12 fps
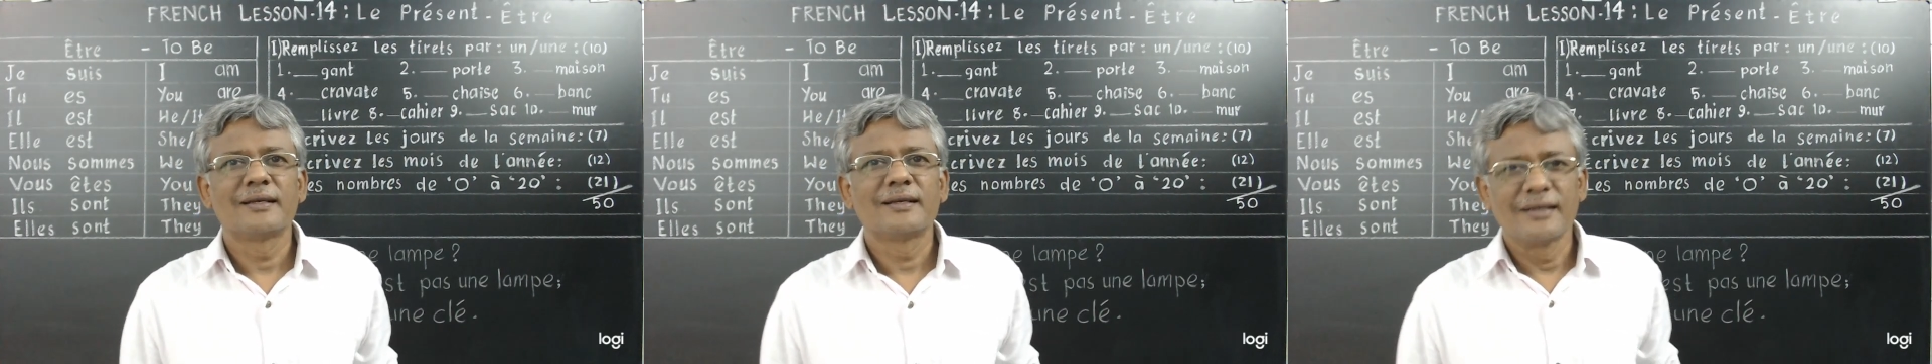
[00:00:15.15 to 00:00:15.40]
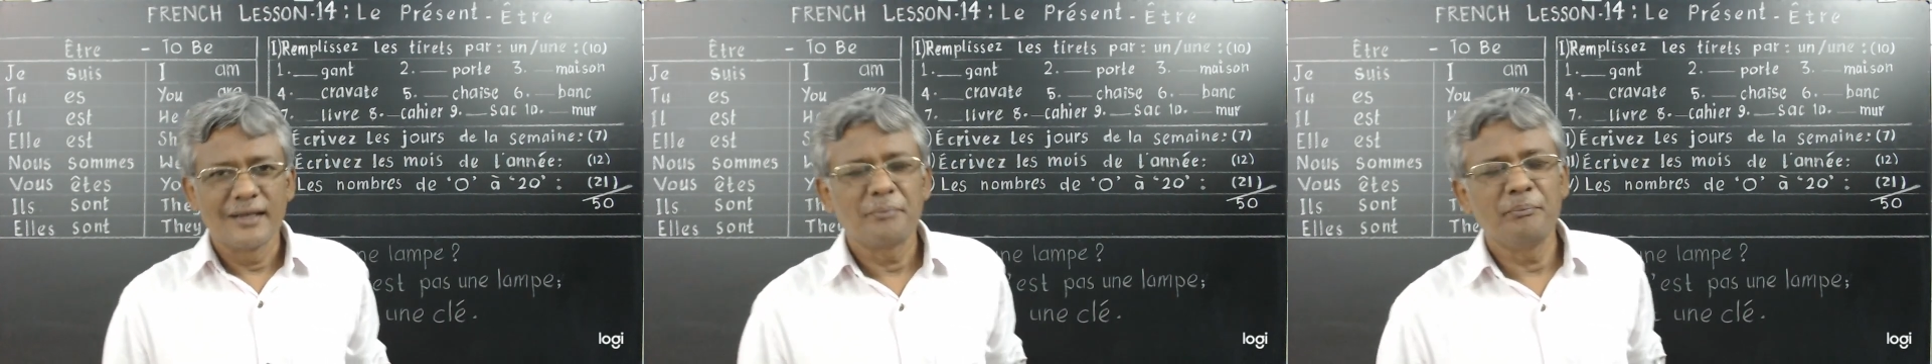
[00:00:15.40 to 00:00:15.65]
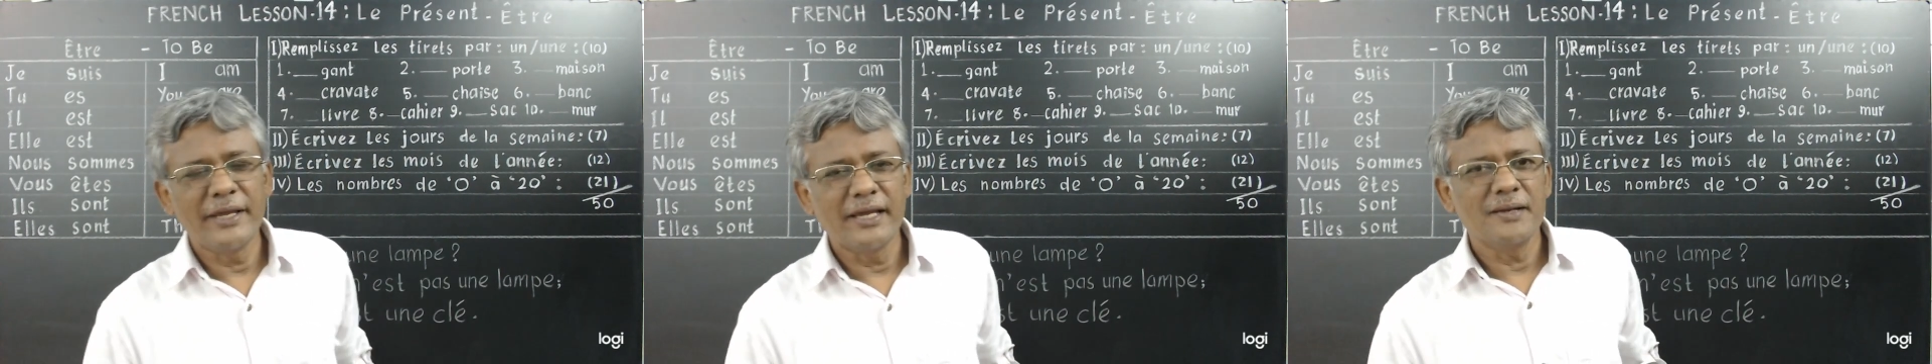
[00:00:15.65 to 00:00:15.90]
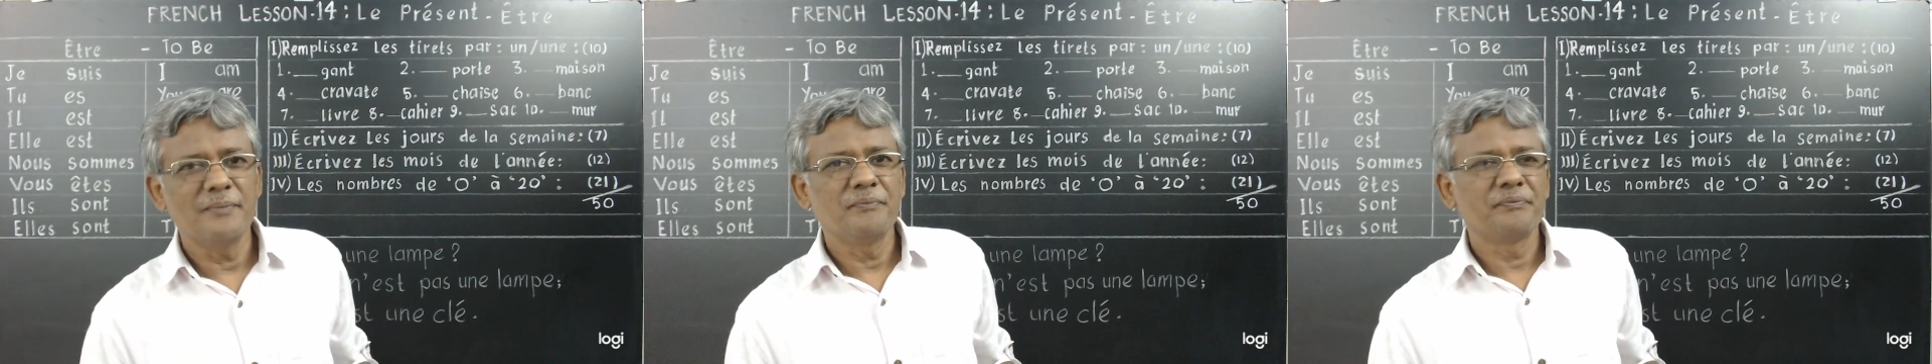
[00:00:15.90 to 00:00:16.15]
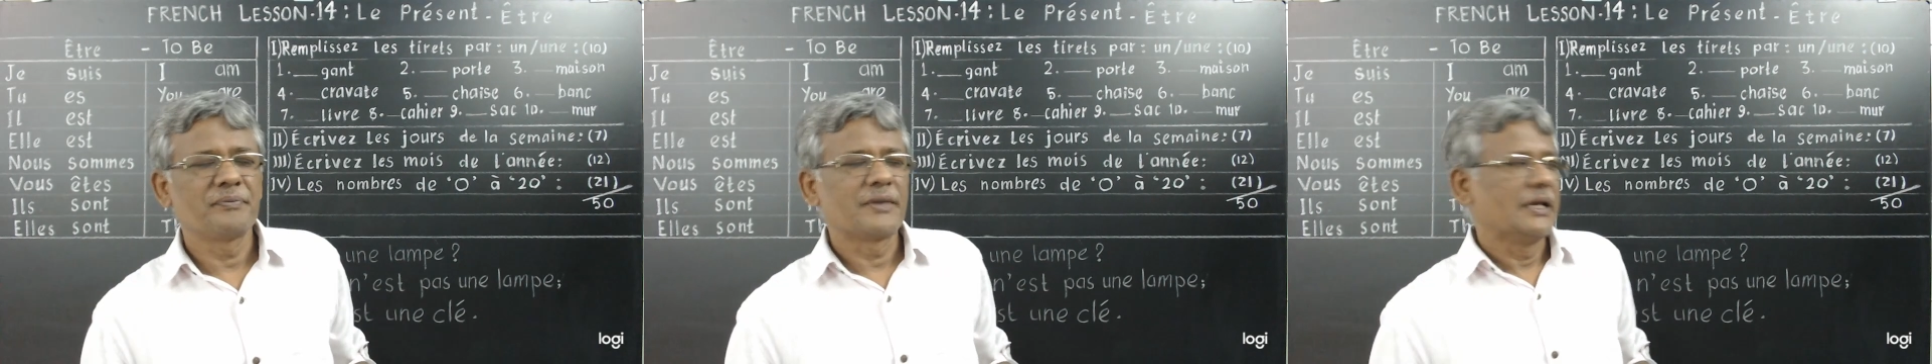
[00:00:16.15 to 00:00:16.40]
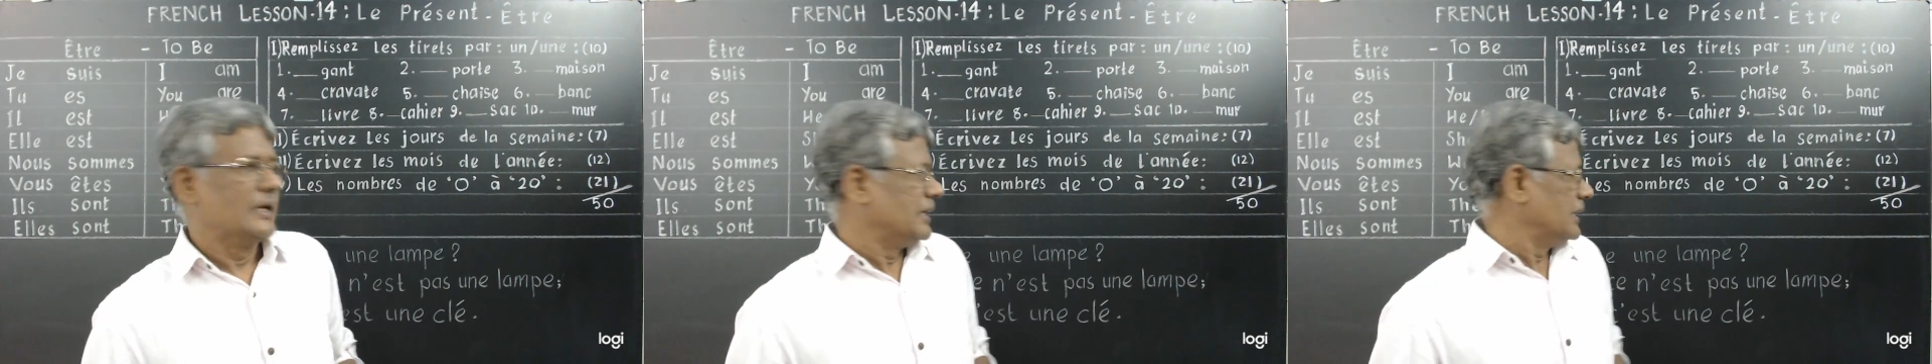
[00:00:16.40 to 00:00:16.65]
Bien.
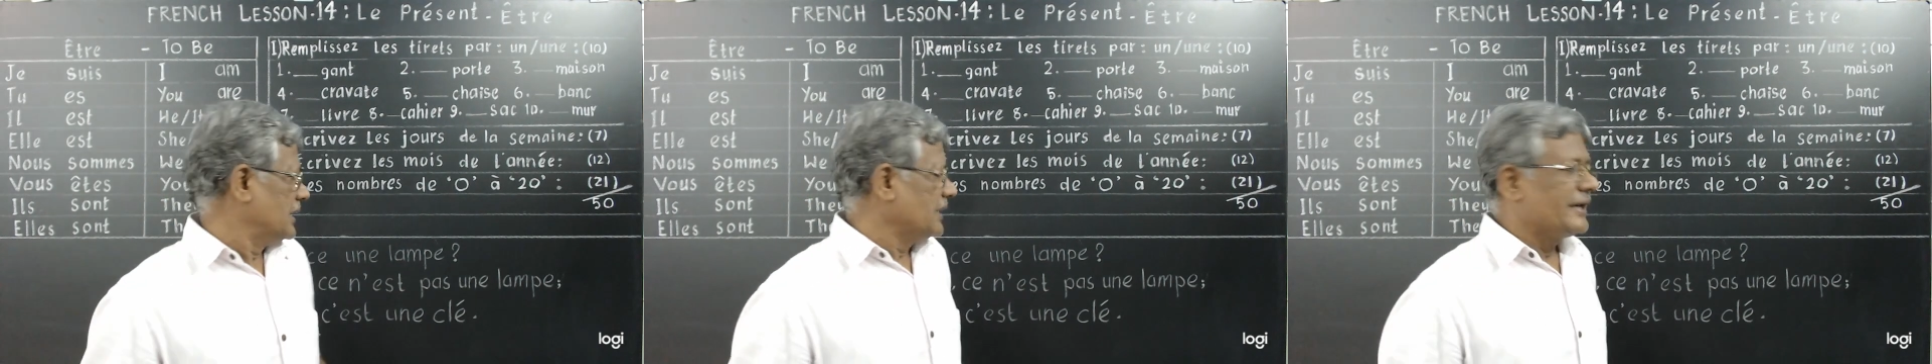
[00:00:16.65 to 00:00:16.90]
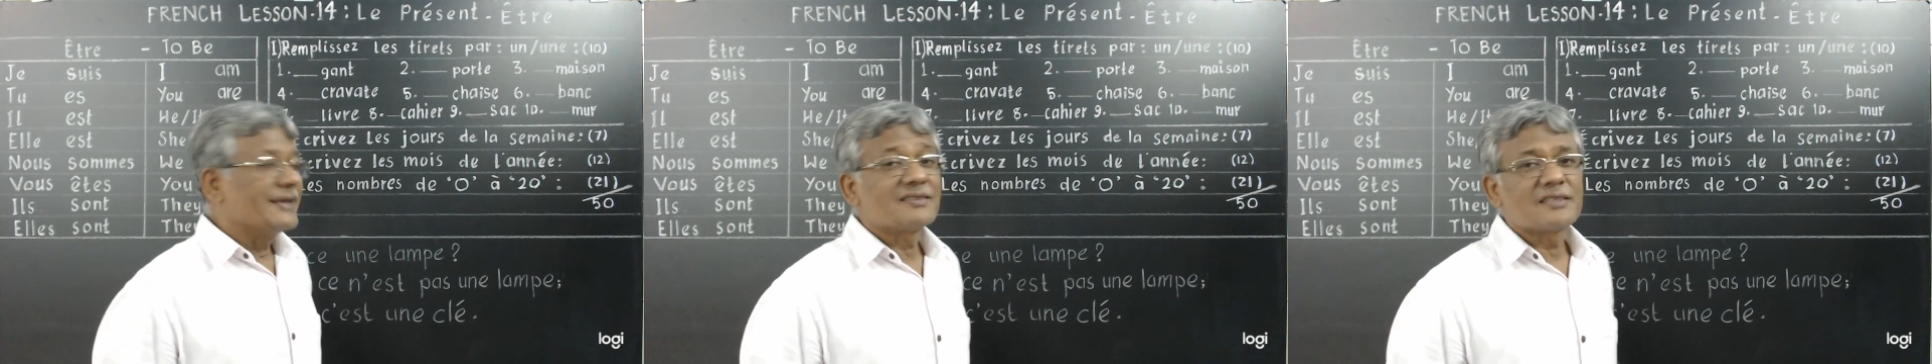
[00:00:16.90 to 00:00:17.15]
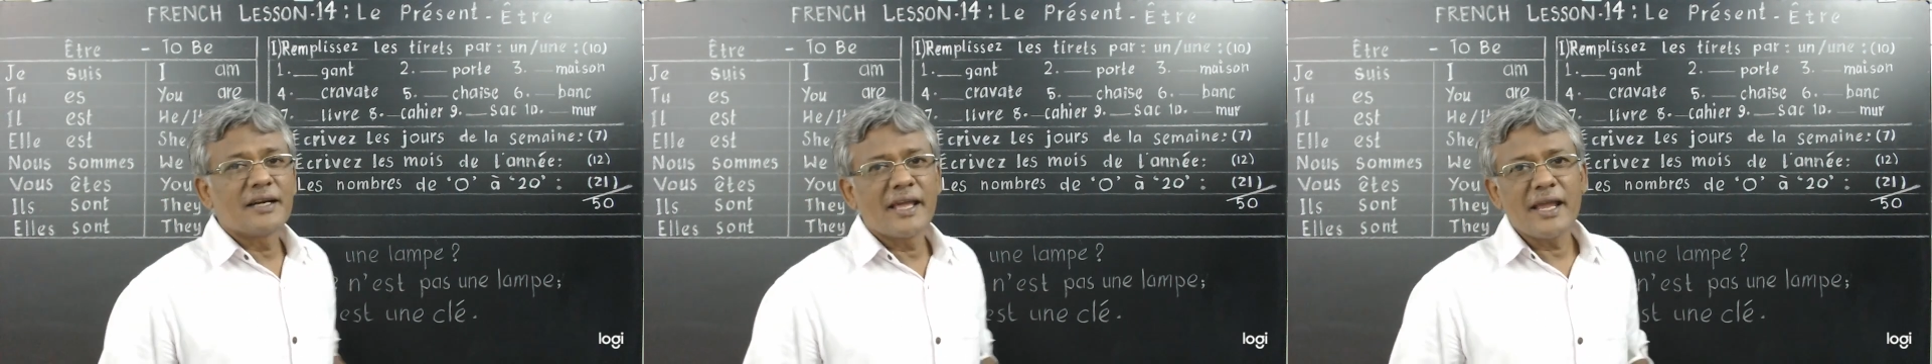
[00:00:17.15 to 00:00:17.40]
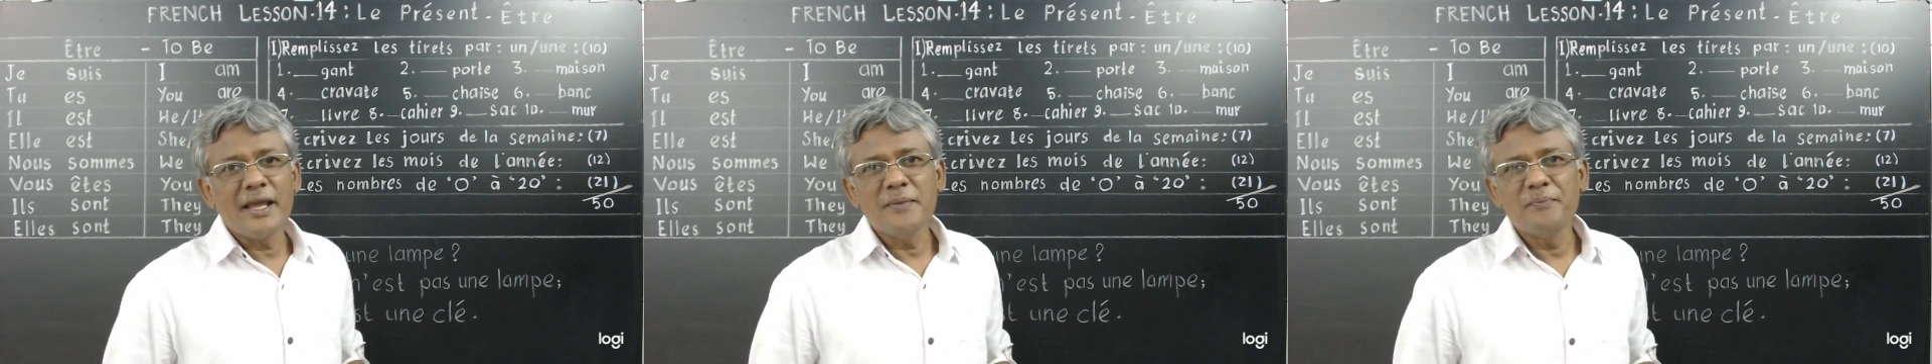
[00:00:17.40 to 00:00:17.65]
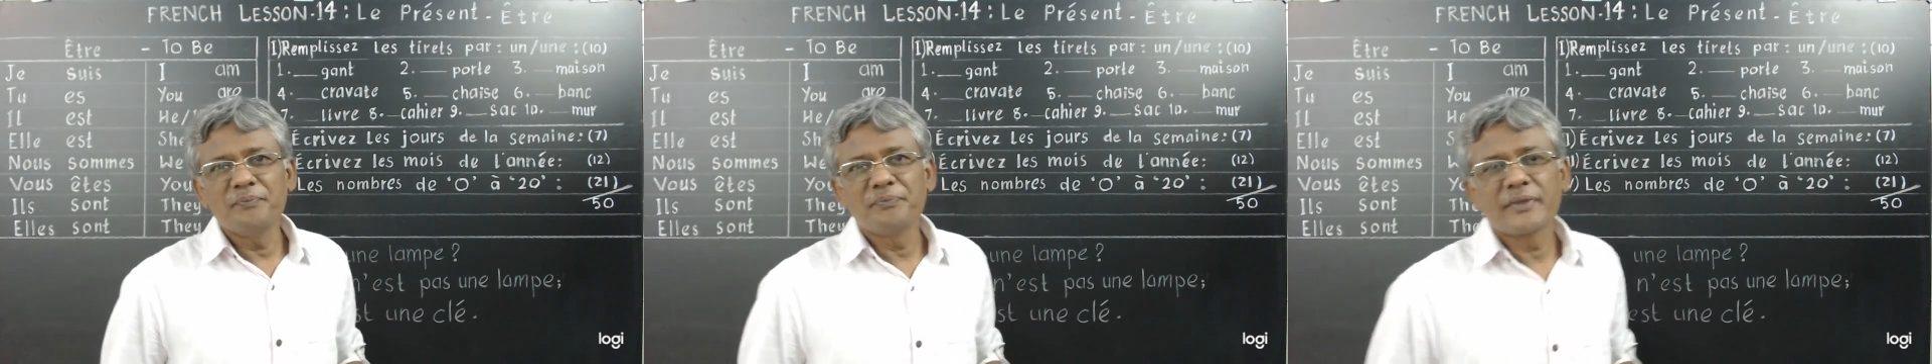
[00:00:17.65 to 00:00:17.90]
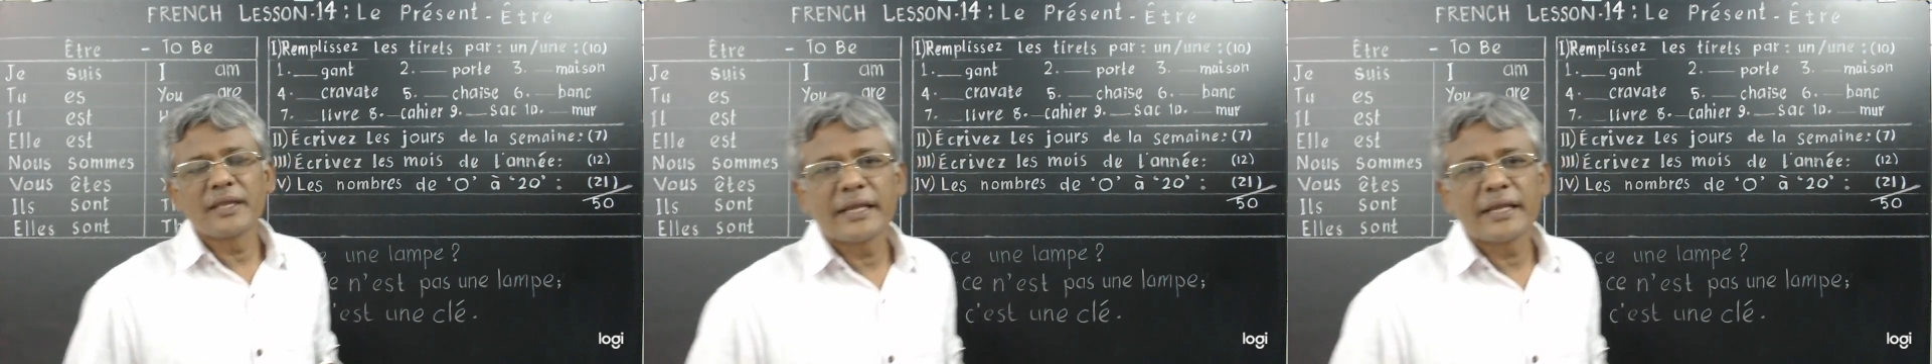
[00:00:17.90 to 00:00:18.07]
Yesterday